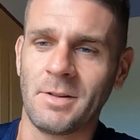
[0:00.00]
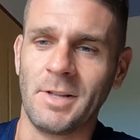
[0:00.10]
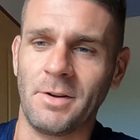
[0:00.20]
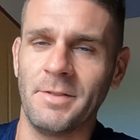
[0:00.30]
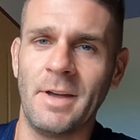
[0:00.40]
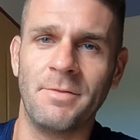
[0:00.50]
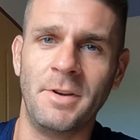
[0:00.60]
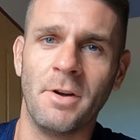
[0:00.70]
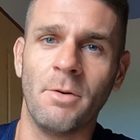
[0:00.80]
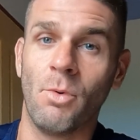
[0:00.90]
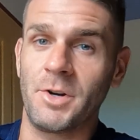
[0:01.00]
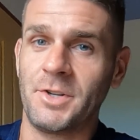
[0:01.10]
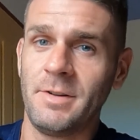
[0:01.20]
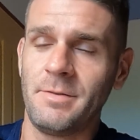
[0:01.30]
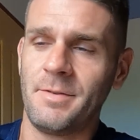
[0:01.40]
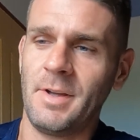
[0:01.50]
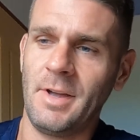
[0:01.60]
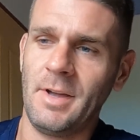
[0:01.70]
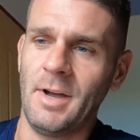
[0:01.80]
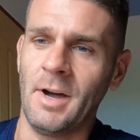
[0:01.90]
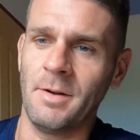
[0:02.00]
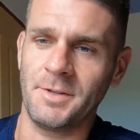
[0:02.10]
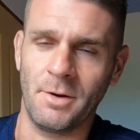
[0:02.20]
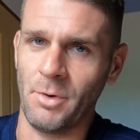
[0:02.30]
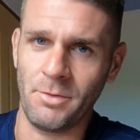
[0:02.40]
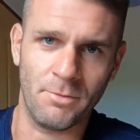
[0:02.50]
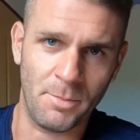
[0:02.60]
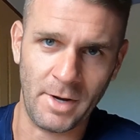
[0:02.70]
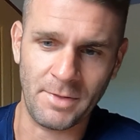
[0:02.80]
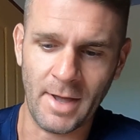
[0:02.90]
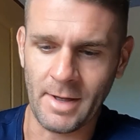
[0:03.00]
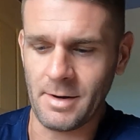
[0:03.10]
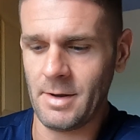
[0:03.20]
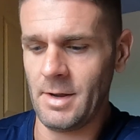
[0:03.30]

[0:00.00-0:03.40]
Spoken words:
Click on that video, watch it. So I won't repeat that.